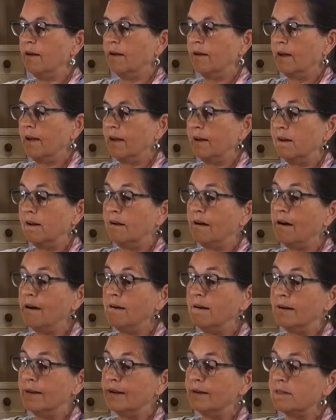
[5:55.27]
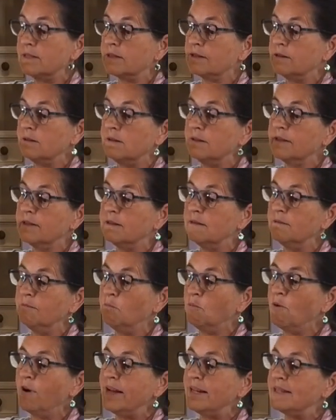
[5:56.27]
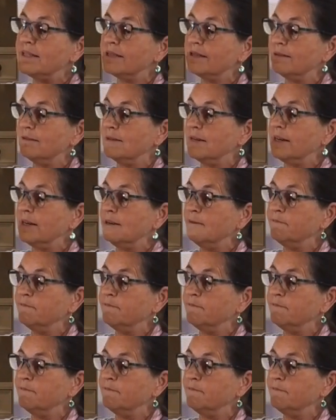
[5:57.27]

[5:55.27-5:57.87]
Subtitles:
And in Ireland, it's called bread soda.